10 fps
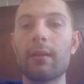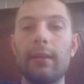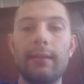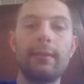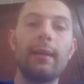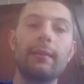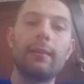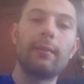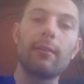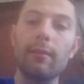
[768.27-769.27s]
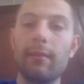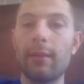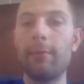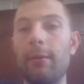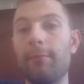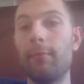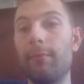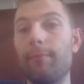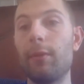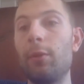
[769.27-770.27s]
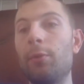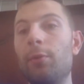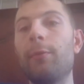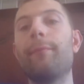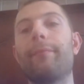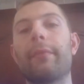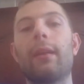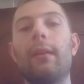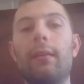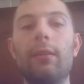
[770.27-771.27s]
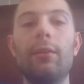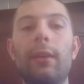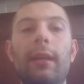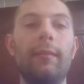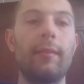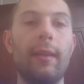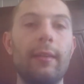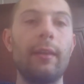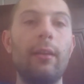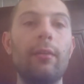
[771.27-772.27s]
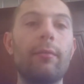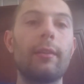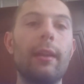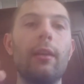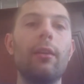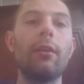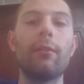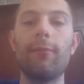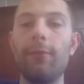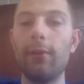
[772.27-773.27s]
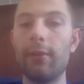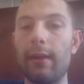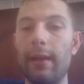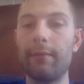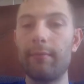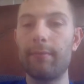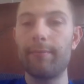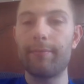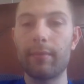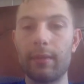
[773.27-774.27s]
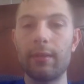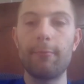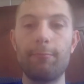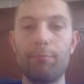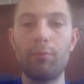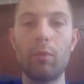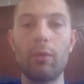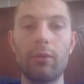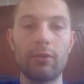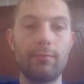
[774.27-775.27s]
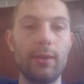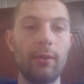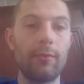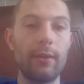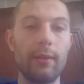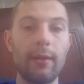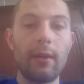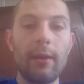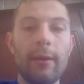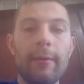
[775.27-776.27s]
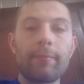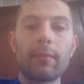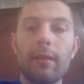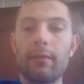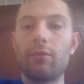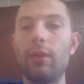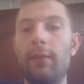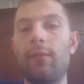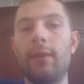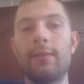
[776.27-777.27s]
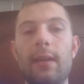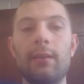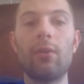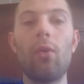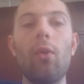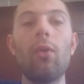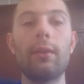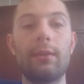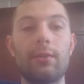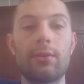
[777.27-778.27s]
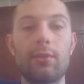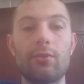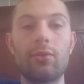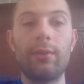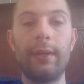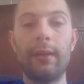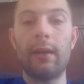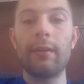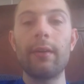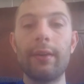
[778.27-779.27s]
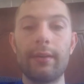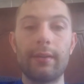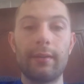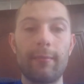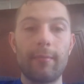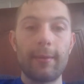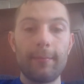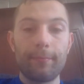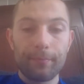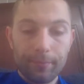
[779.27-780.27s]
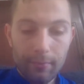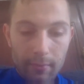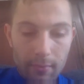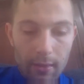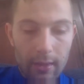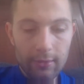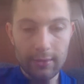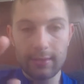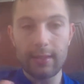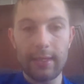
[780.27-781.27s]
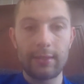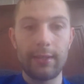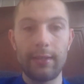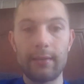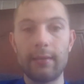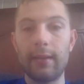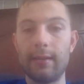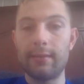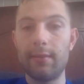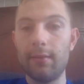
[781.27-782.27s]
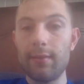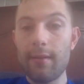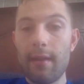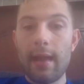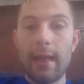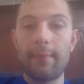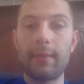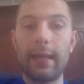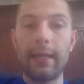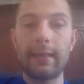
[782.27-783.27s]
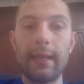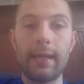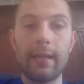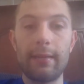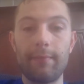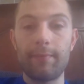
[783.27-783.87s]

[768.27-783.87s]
they start to give out new leaves, and they look fuller and they're just beautiful. Tree ferns are the oldest tree on earth, just to let you guys know. They